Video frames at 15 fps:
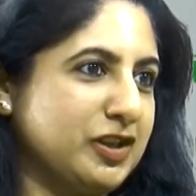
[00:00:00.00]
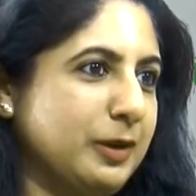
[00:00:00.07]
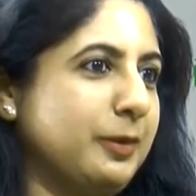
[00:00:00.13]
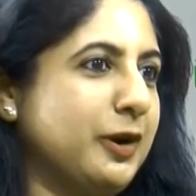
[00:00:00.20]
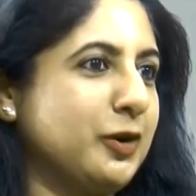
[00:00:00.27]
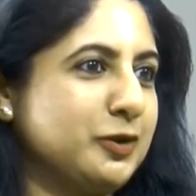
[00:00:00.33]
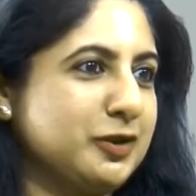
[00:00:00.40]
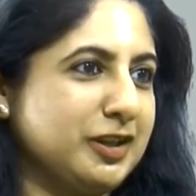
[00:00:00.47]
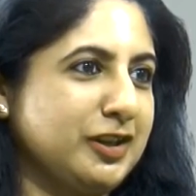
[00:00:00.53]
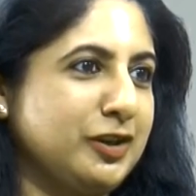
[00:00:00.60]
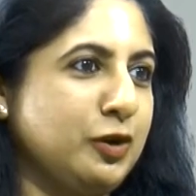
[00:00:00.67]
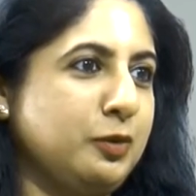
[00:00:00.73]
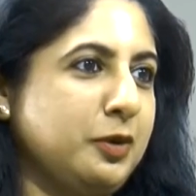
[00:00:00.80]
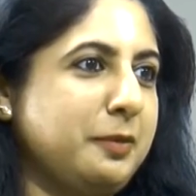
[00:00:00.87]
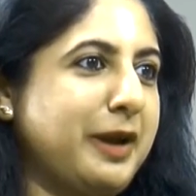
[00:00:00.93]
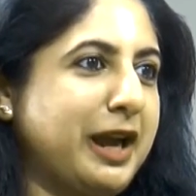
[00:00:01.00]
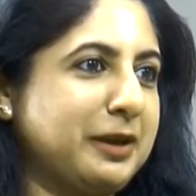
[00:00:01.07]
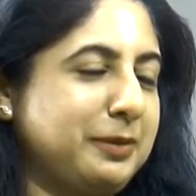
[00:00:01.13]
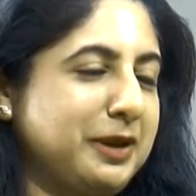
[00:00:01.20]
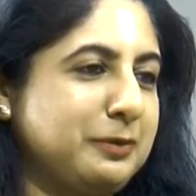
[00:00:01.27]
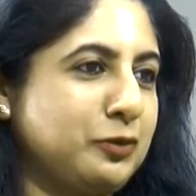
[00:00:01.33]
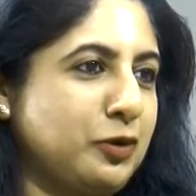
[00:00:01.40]
about lower
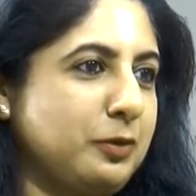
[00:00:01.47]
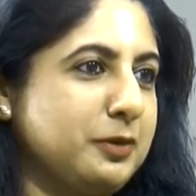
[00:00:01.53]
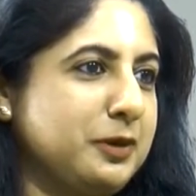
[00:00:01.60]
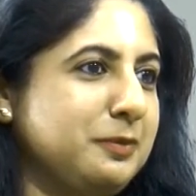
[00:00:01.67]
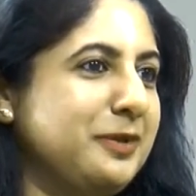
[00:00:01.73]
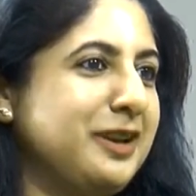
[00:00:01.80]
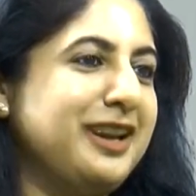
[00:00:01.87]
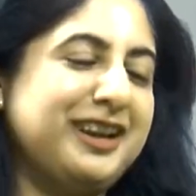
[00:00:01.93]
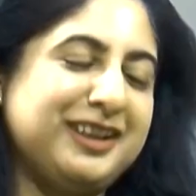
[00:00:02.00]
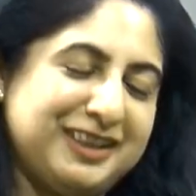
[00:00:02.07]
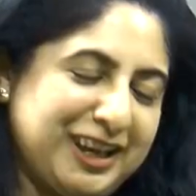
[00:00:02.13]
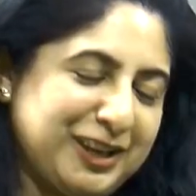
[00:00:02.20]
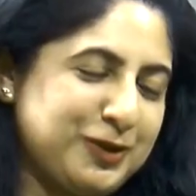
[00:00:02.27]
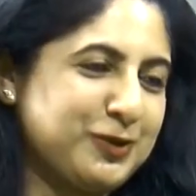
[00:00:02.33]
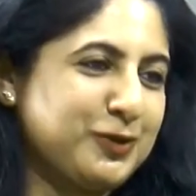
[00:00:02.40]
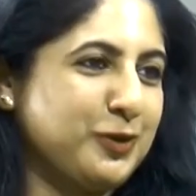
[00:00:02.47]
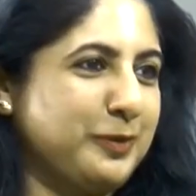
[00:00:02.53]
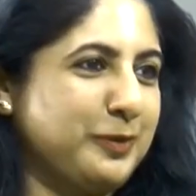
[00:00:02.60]
back pain problem. Thank you so